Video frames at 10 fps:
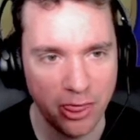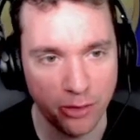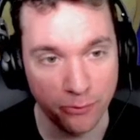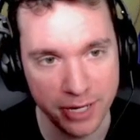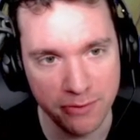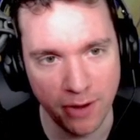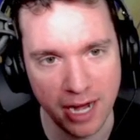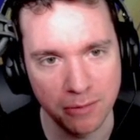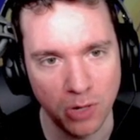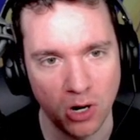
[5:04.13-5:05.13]
3
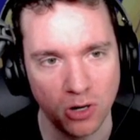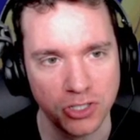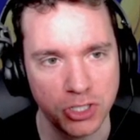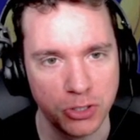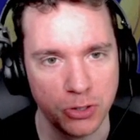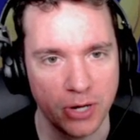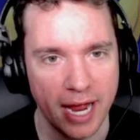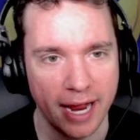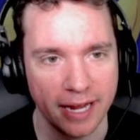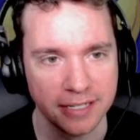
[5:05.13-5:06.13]
random cards to your
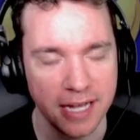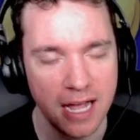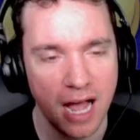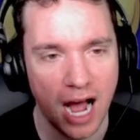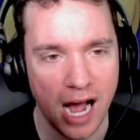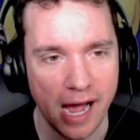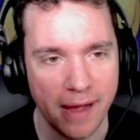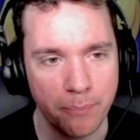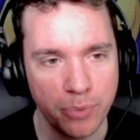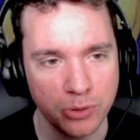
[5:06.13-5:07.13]
hand.
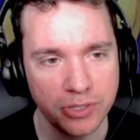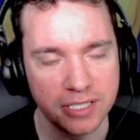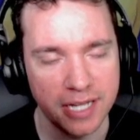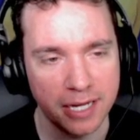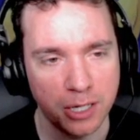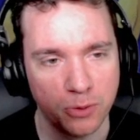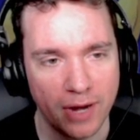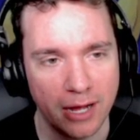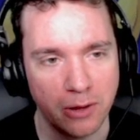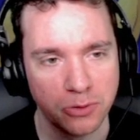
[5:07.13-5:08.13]
I built the deck
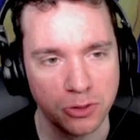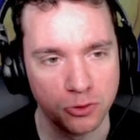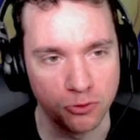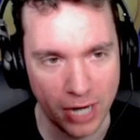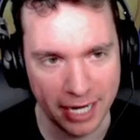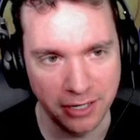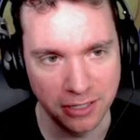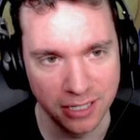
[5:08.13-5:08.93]
around Dracula